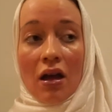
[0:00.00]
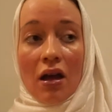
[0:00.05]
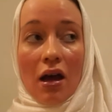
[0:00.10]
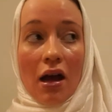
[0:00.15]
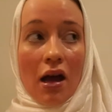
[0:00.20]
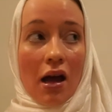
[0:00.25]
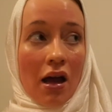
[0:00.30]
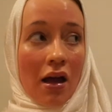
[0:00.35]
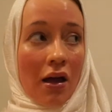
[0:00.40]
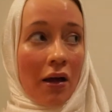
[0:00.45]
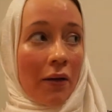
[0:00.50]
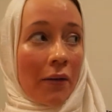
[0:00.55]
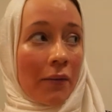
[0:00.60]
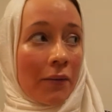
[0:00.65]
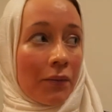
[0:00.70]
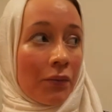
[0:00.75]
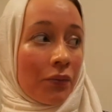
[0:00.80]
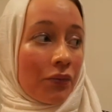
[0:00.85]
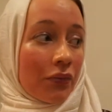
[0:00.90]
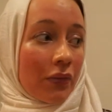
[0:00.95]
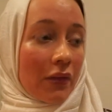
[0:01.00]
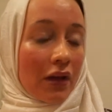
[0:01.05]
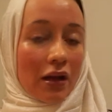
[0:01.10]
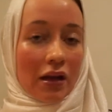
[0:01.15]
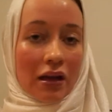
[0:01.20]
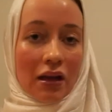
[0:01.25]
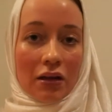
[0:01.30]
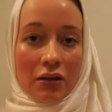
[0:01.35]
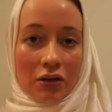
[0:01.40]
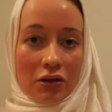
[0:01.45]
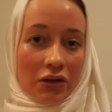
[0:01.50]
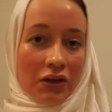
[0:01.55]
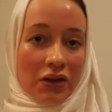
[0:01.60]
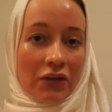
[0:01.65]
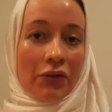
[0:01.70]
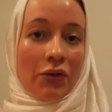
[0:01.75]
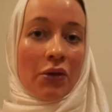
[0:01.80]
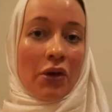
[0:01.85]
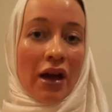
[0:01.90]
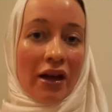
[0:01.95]
Not
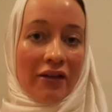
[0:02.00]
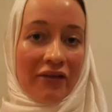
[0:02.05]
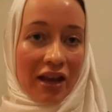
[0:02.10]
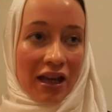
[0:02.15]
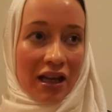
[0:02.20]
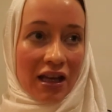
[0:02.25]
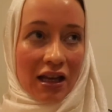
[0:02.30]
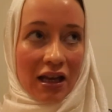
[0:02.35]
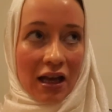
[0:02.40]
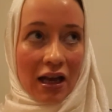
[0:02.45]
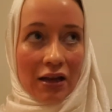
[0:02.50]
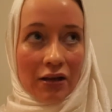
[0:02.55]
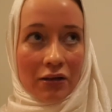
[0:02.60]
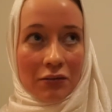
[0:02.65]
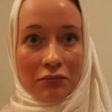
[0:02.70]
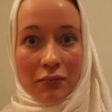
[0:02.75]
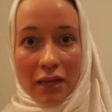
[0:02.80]
if you have any kind of